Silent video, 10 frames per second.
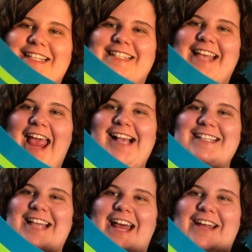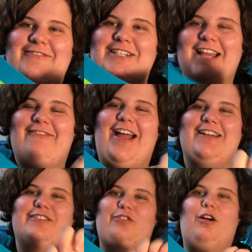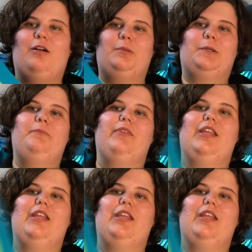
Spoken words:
scales on it, which I find adorable.